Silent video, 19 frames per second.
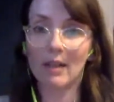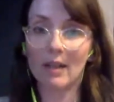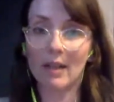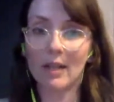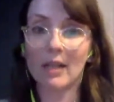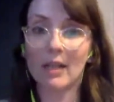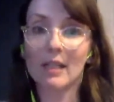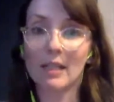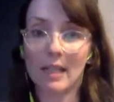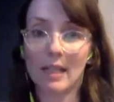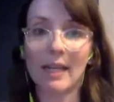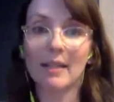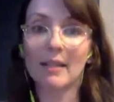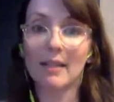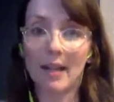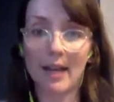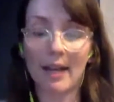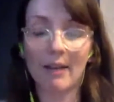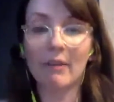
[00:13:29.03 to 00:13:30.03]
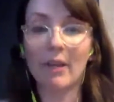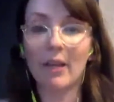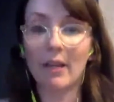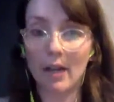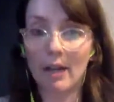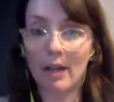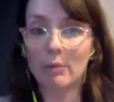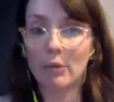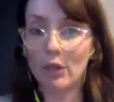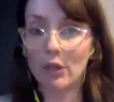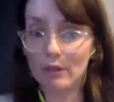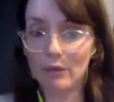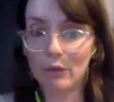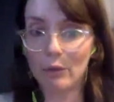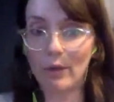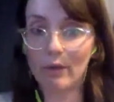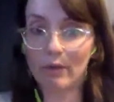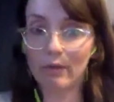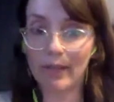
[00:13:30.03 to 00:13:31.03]
is nice to have that option of
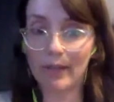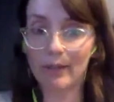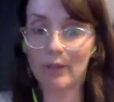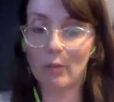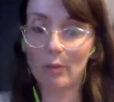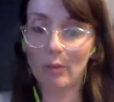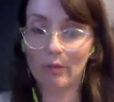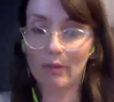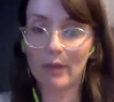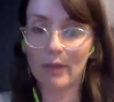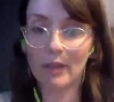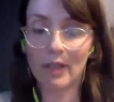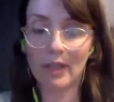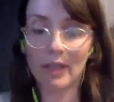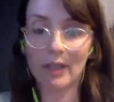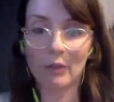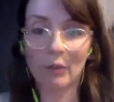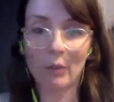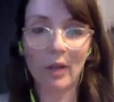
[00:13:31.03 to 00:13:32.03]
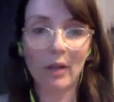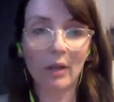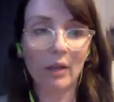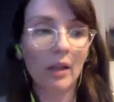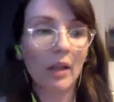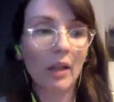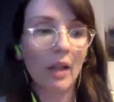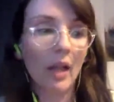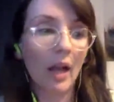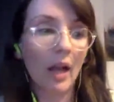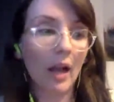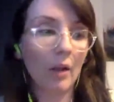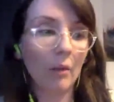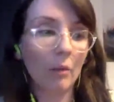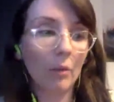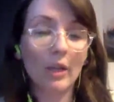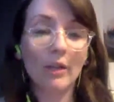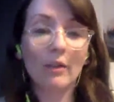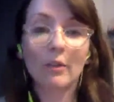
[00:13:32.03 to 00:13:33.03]
doing flexible funding as well.
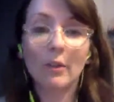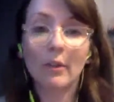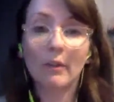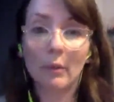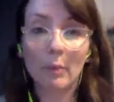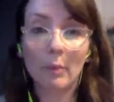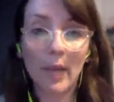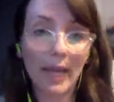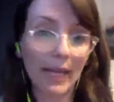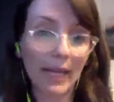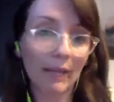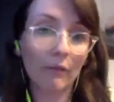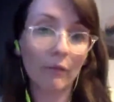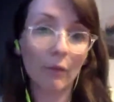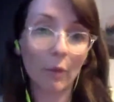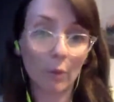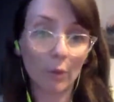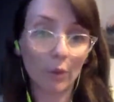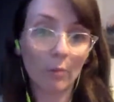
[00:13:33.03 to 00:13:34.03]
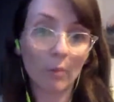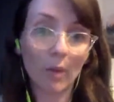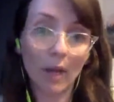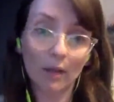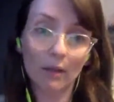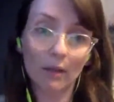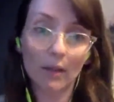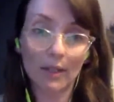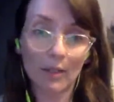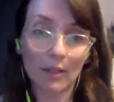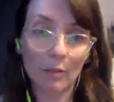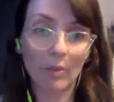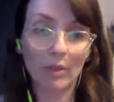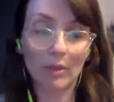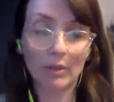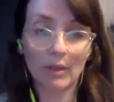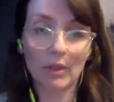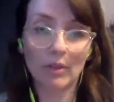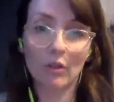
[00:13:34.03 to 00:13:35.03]
We also have a pay-it-forward model that's
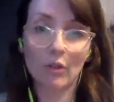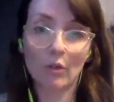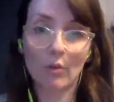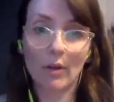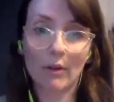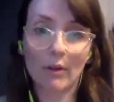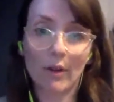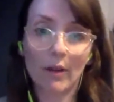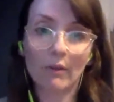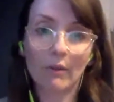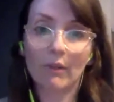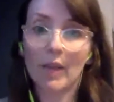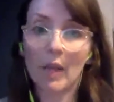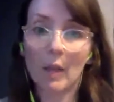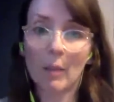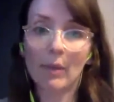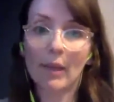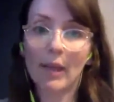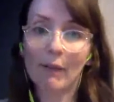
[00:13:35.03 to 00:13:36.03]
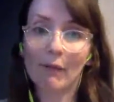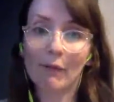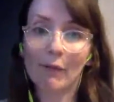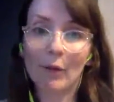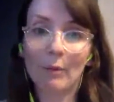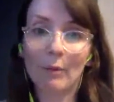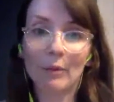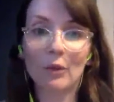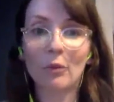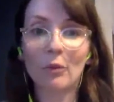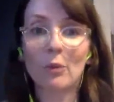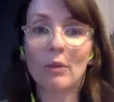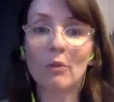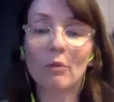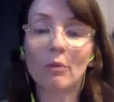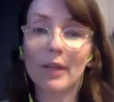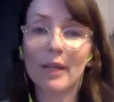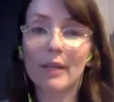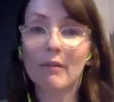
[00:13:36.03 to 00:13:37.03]
built into our crowdfunding platform, so
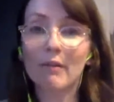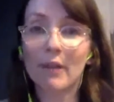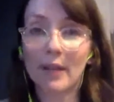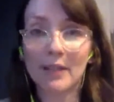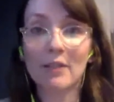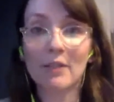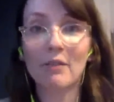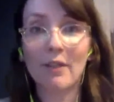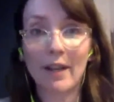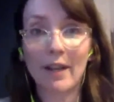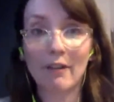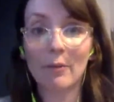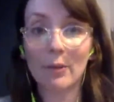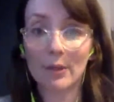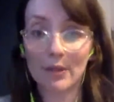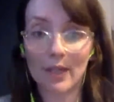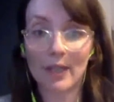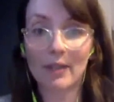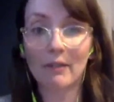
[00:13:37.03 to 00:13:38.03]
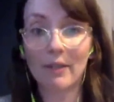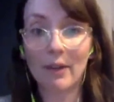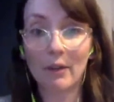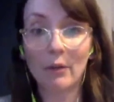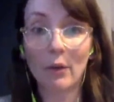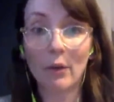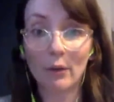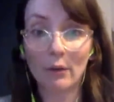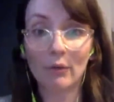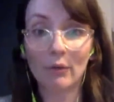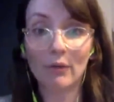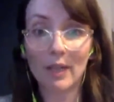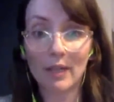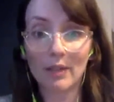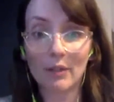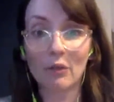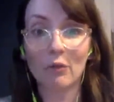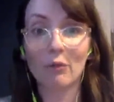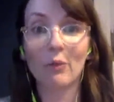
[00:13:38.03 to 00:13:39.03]
we reinvest 5% of our own
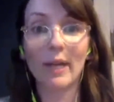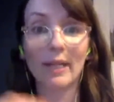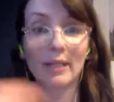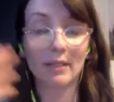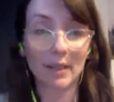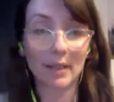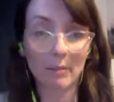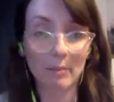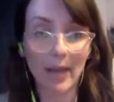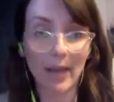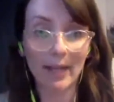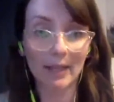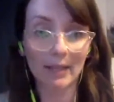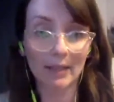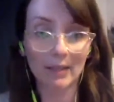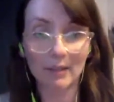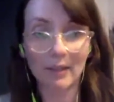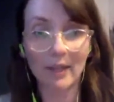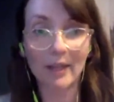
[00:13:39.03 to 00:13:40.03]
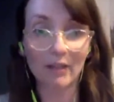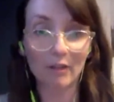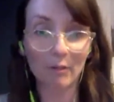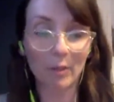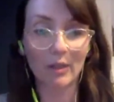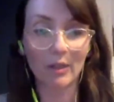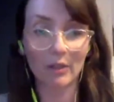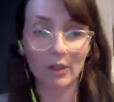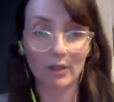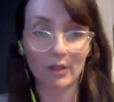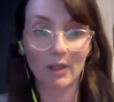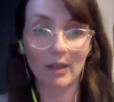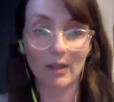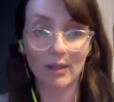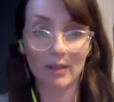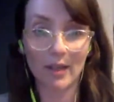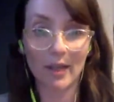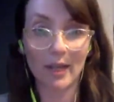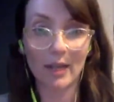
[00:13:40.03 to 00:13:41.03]
fees directly back into live projects on
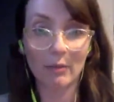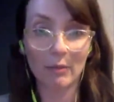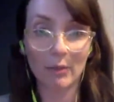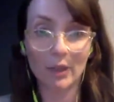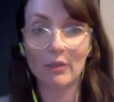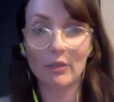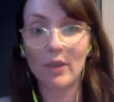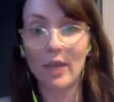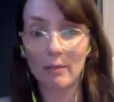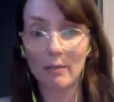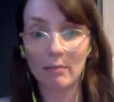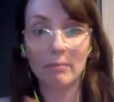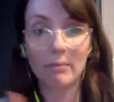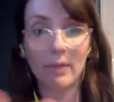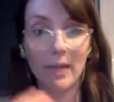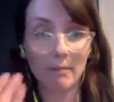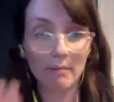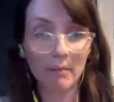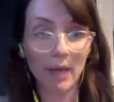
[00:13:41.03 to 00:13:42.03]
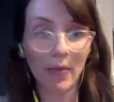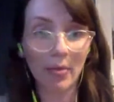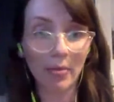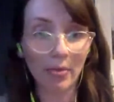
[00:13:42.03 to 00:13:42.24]
the site. We do that in 5 months.